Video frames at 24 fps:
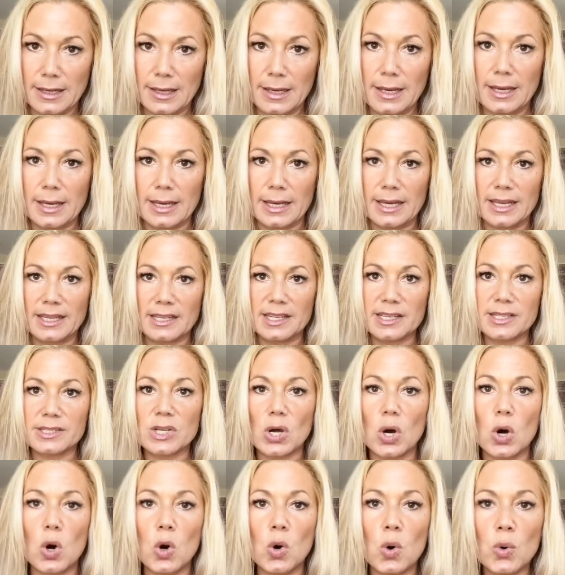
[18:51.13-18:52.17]
It is
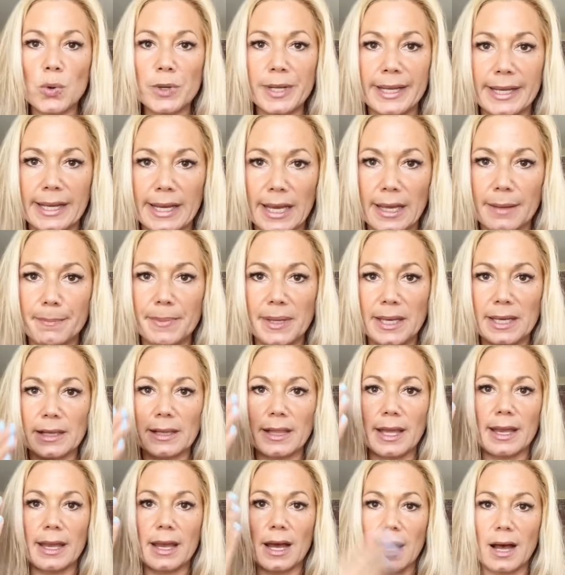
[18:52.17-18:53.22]
owning it, being
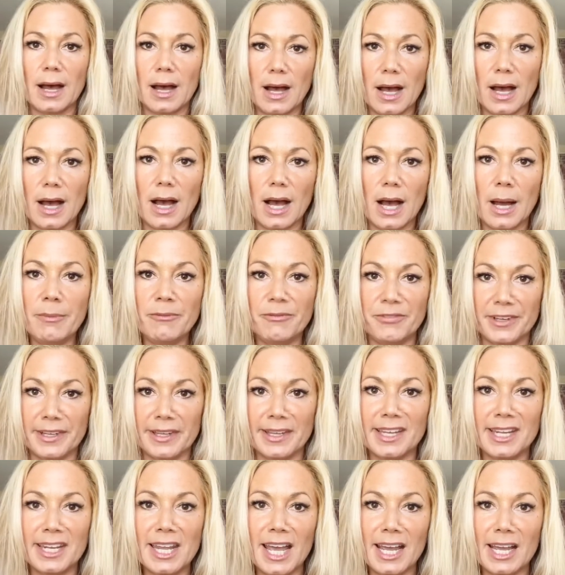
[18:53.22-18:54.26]
like, I'm
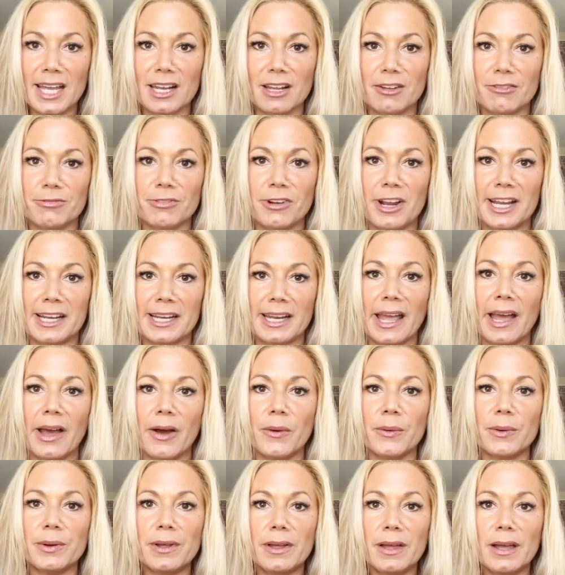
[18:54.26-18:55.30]
feeling negative right
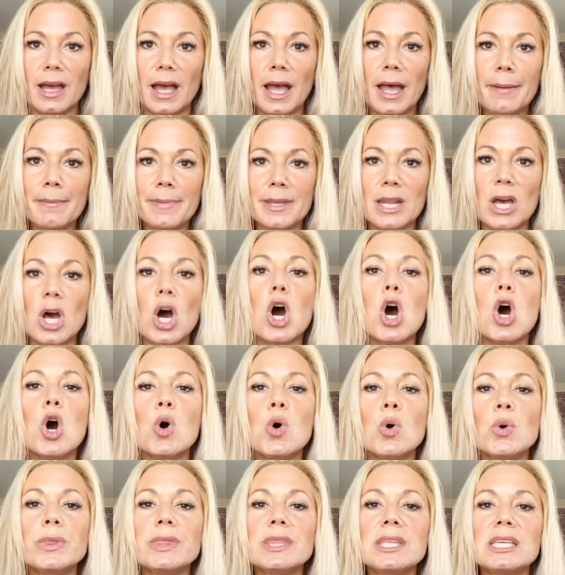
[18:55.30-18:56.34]
now. I'm going to
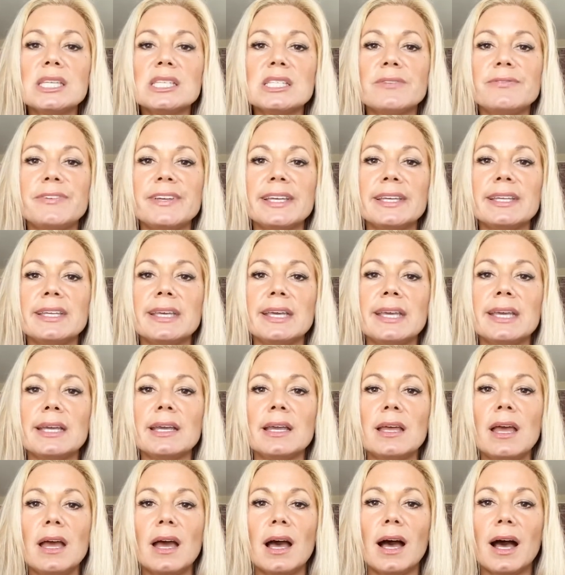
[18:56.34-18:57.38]
own this feeling.
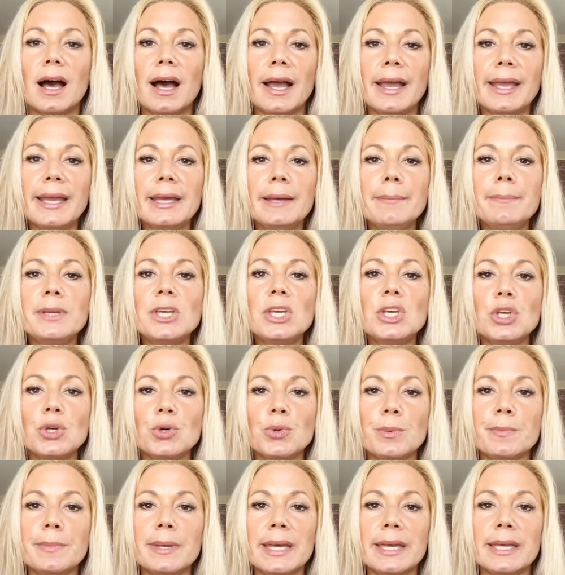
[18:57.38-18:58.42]
I am
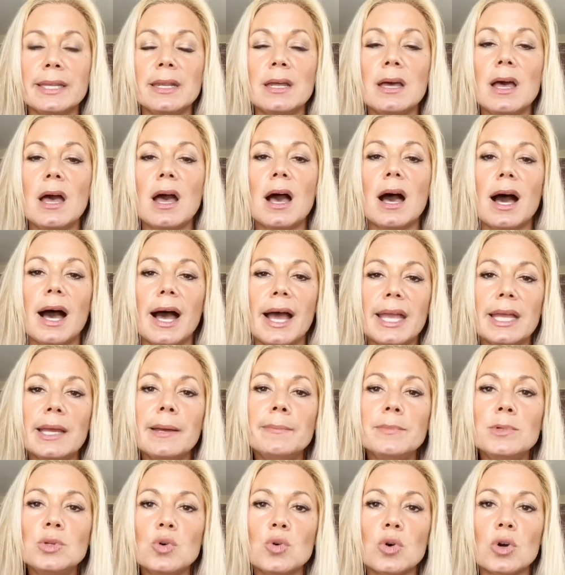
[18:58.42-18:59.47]
human. I
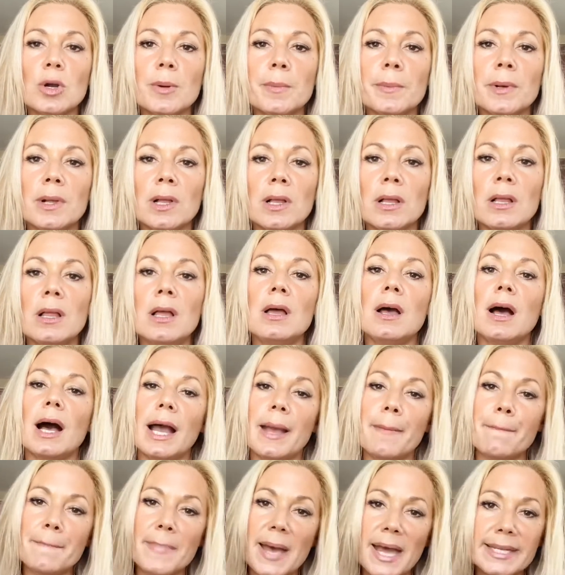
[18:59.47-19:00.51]
am normal.
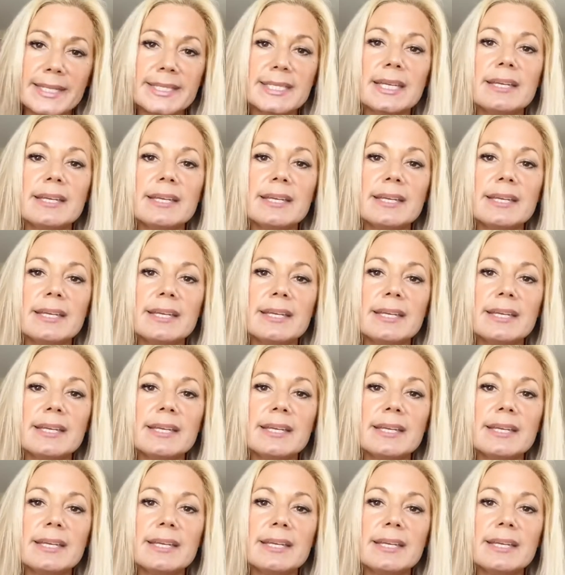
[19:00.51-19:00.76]
I'm meant to